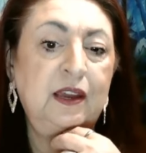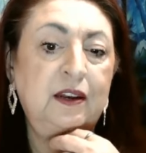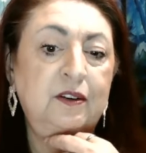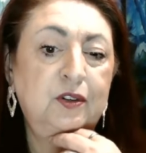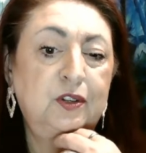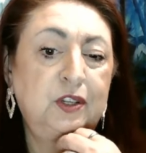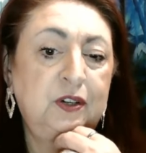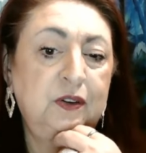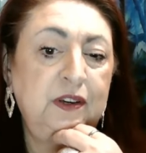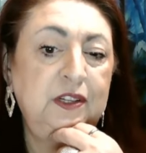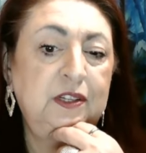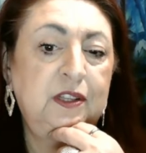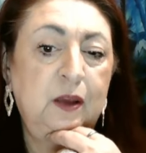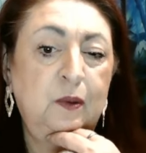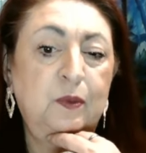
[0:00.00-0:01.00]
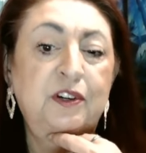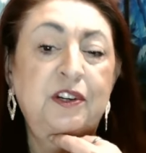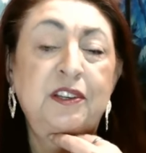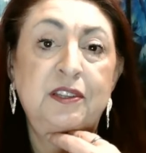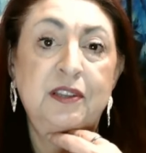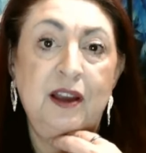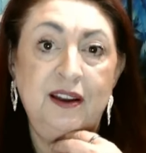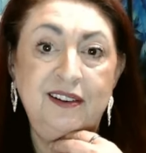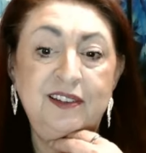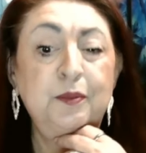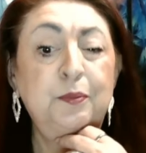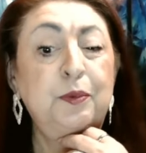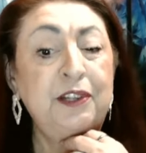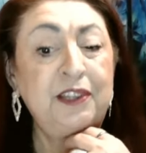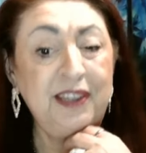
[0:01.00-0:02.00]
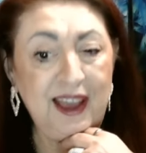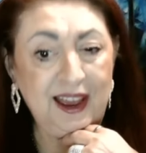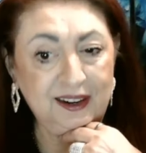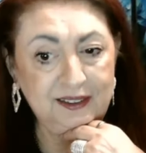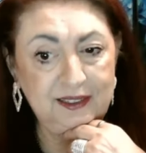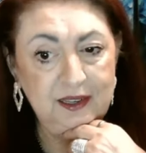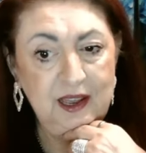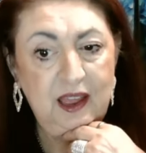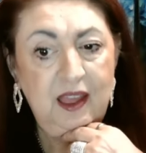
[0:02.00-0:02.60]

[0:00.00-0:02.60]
industries they were designed to protect,